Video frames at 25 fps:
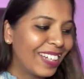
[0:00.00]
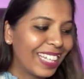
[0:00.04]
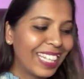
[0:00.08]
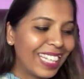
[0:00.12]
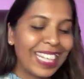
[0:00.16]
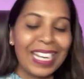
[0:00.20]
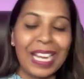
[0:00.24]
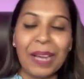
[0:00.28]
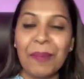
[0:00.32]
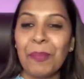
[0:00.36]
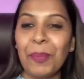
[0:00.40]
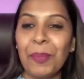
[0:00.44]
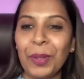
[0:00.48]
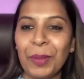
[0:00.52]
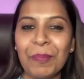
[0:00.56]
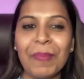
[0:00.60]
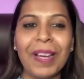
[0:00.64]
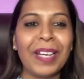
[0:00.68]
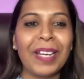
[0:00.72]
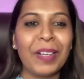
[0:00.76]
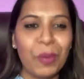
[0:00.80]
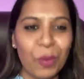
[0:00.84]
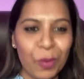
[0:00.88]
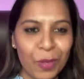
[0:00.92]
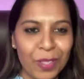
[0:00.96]
Okay. Can I put
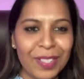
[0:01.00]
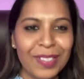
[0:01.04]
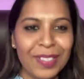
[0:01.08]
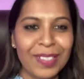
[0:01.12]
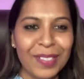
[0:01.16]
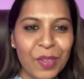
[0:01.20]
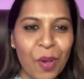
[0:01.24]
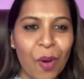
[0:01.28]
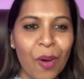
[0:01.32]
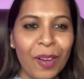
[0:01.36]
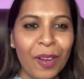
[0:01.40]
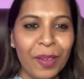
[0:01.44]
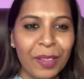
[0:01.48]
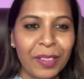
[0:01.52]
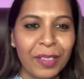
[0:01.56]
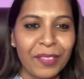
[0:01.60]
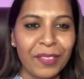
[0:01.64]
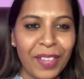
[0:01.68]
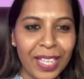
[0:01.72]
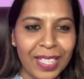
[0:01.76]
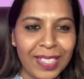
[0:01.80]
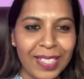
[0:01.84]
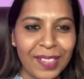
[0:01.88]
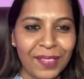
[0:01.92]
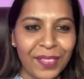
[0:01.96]
my courses on
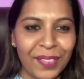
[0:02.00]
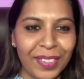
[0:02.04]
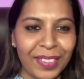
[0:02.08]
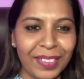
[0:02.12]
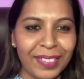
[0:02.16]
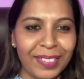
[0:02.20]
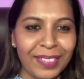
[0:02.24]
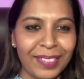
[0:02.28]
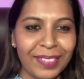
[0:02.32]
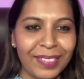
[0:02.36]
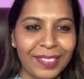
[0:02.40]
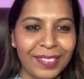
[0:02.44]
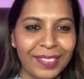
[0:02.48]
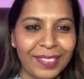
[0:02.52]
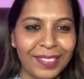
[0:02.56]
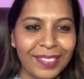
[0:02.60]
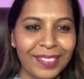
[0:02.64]
FlexiFunnel?